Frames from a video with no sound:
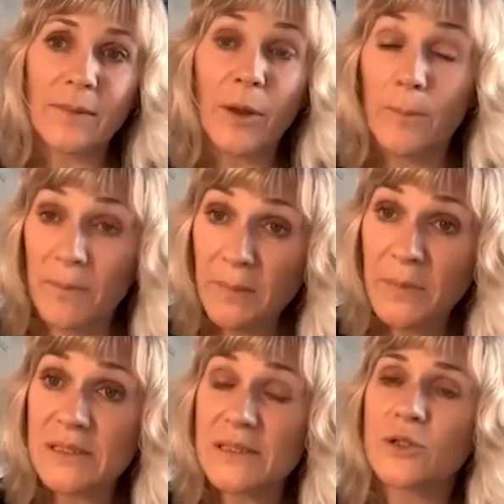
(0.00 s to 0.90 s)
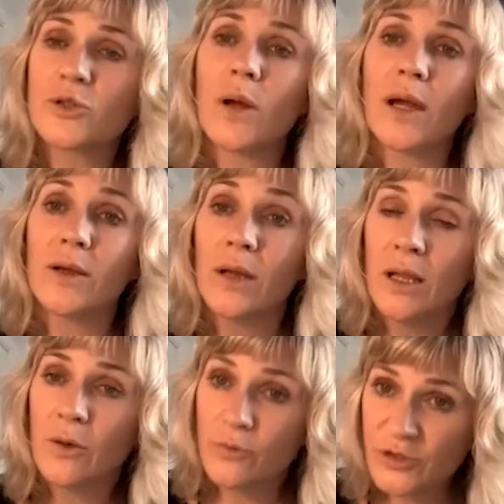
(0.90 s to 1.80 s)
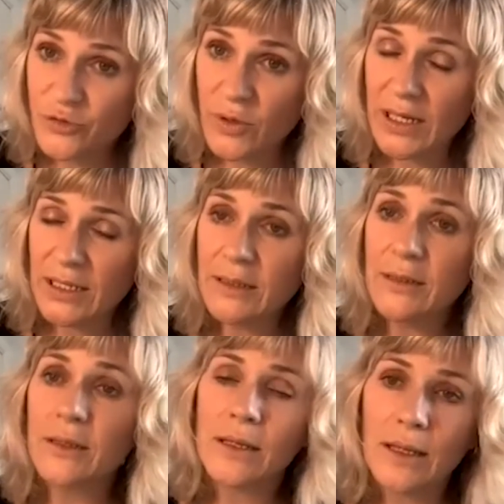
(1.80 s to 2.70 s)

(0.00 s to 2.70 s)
amendments to try and restrain